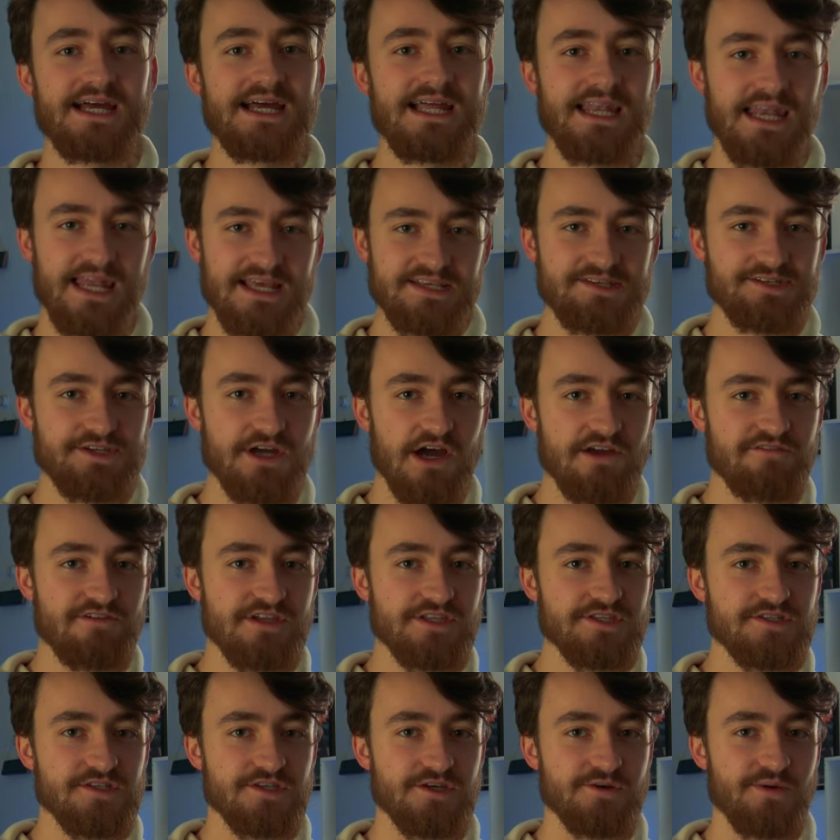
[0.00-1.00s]
let's dive
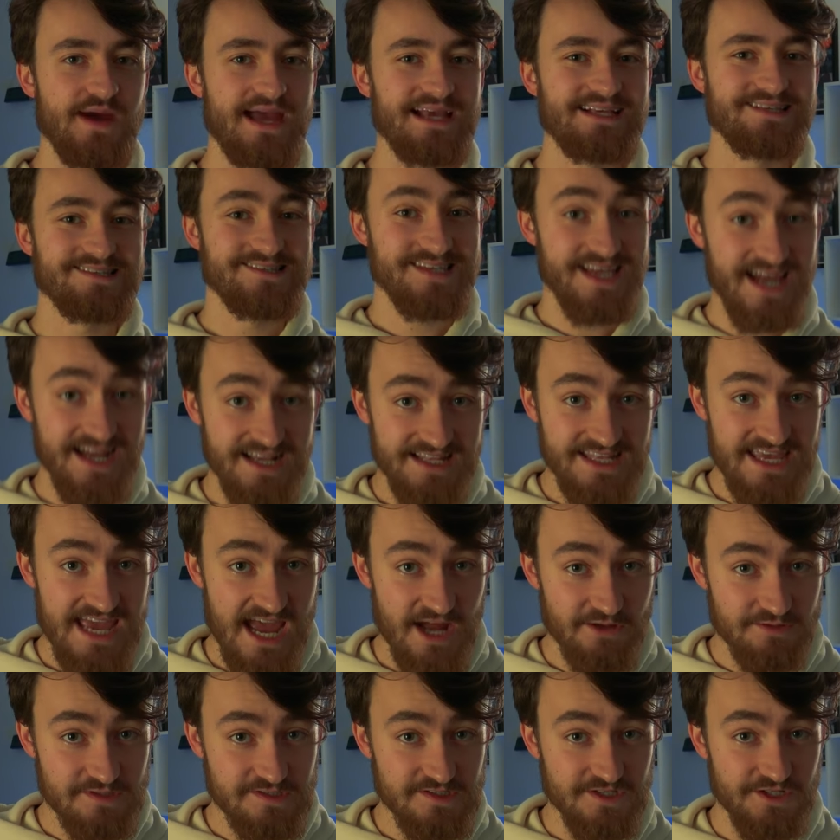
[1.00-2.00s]
into exactly
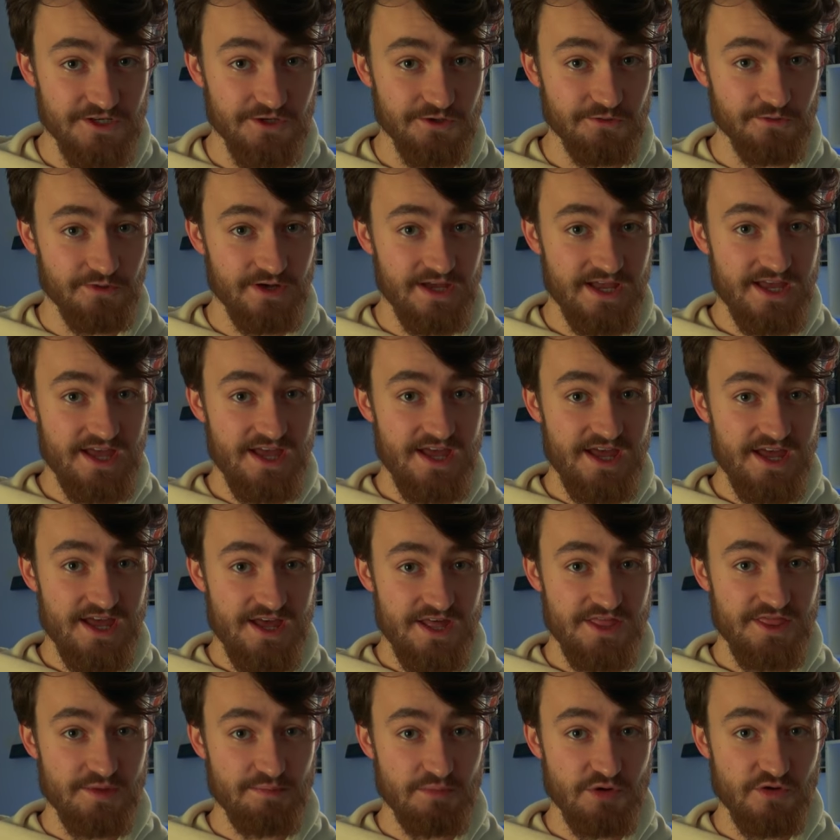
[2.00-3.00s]
how to do
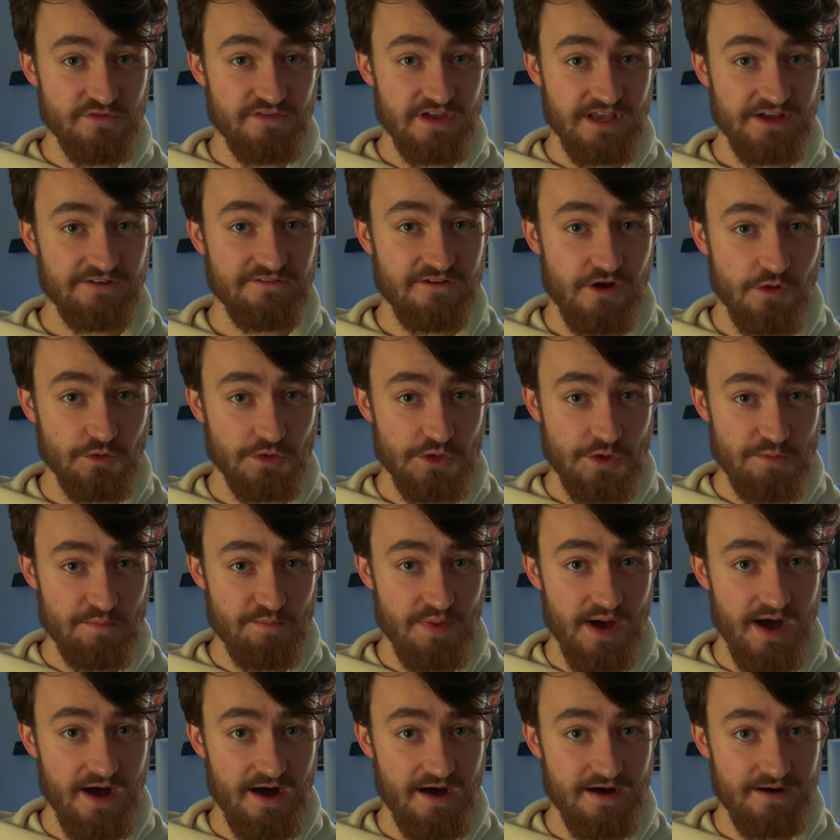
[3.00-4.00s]
the moving volume
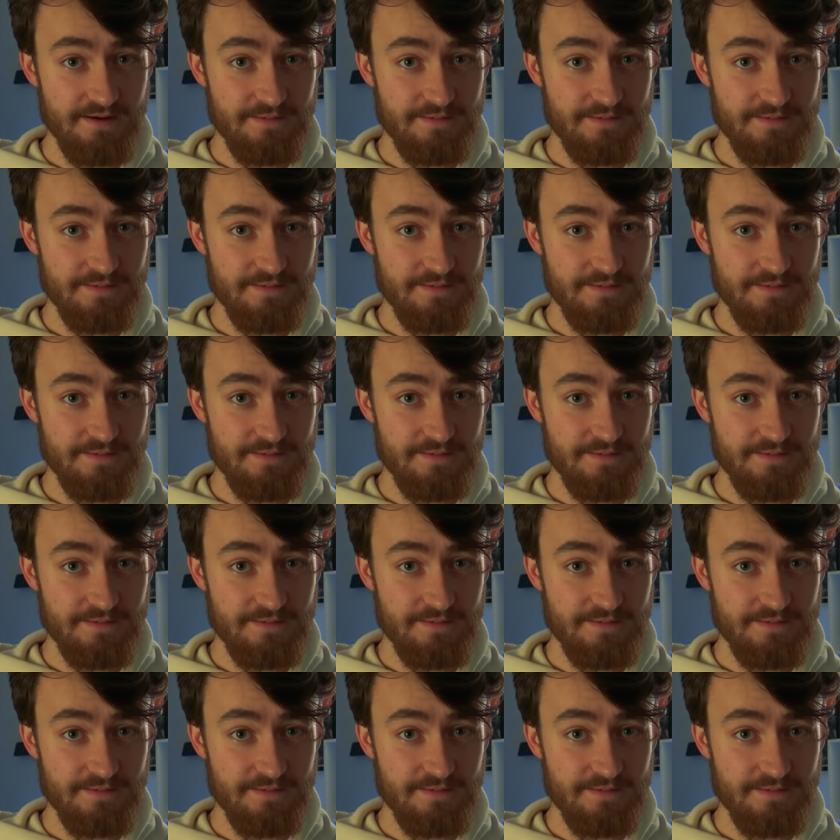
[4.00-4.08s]
bar.